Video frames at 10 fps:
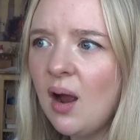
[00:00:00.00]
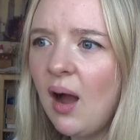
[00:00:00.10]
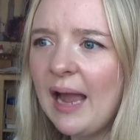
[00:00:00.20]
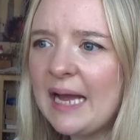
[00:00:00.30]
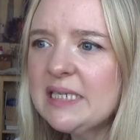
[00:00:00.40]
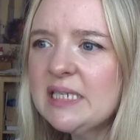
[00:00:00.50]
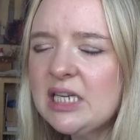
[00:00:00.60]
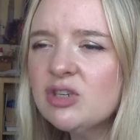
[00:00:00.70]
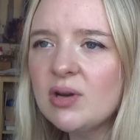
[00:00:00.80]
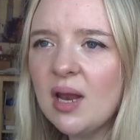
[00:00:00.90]
I hadn't
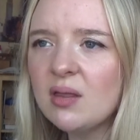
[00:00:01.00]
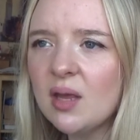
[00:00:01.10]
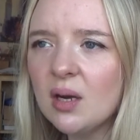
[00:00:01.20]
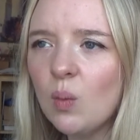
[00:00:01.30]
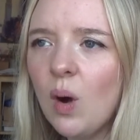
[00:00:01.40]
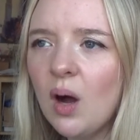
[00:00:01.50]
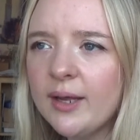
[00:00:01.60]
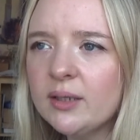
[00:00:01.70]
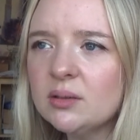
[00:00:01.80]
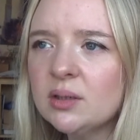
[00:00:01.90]
seen her in anything in a
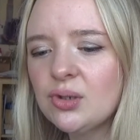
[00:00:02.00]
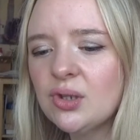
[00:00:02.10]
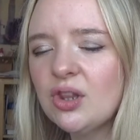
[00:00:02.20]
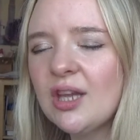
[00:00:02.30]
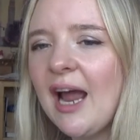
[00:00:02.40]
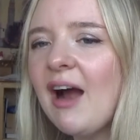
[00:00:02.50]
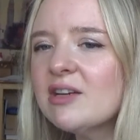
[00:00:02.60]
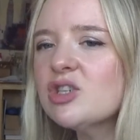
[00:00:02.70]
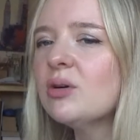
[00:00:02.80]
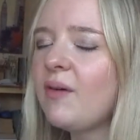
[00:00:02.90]
while the
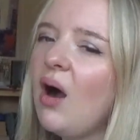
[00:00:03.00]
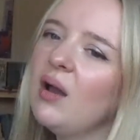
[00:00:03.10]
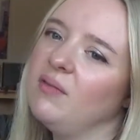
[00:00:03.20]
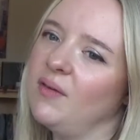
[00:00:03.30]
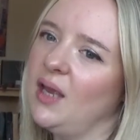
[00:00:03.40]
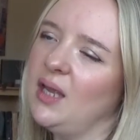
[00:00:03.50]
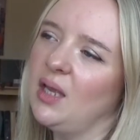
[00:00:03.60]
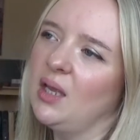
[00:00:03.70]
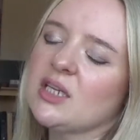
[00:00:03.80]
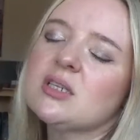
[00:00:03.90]
character of Ivy,
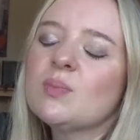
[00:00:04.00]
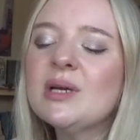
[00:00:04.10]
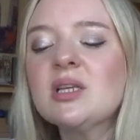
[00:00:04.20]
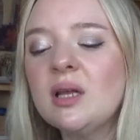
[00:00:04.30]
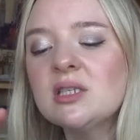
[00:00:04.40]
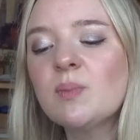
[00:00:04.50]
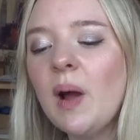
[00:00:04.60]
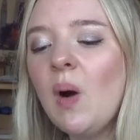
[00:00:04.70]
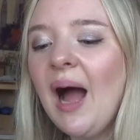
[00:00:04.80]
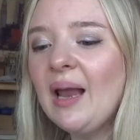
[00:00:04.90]
because basically it's
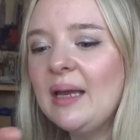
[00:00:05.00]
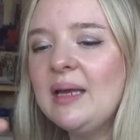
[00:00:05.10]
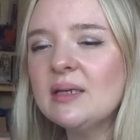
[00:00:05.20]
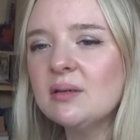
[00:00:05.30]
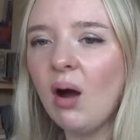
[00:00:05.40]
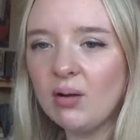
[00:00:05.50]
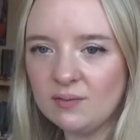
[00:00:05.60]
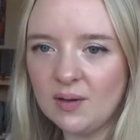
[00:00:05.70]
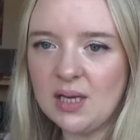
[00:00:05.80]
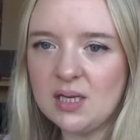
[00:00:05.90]
about Ali and
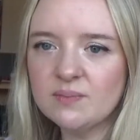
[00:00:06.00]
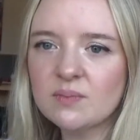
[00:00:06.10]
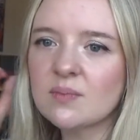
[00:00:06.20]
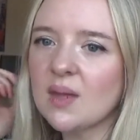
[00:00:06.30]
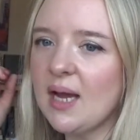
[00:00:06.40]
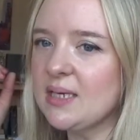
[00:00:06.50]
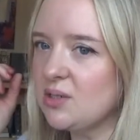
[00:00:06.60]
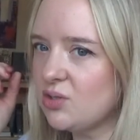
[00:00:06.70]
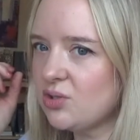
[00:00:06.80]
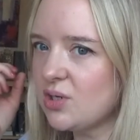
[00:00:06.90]
Ivy
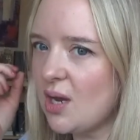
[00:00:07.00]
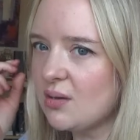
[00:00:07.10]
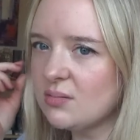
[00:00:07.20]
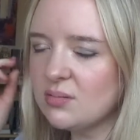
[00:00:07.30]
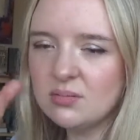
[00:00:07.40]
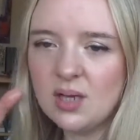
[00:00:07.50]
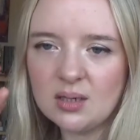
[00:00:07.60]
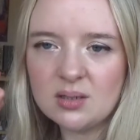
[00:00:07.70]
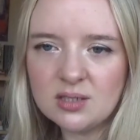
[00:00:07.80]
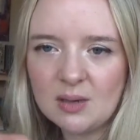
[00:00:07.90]
as uh, in
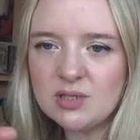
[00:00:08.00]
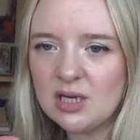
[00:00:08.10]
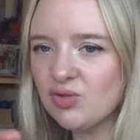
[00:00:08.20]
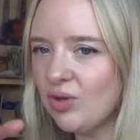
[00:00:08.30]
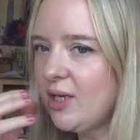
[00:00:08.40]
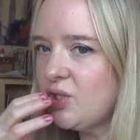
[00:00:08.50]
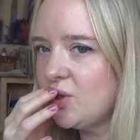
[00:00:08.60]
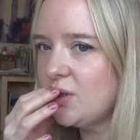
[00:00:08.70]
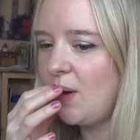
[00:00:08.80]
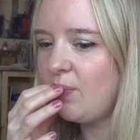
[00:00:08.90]
a same-sex
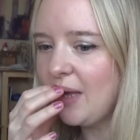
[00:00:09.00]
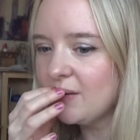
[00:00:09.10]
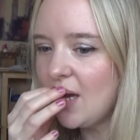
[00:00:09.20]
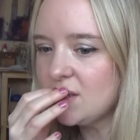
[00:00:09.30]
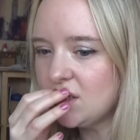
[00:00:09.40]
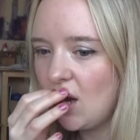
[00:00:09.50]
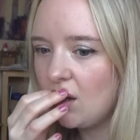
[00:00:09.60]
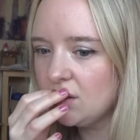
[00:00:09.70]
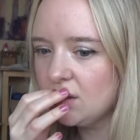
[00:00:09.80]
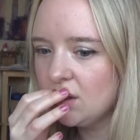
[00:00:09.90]
relationship and their
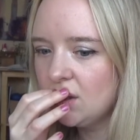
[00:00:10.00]
son,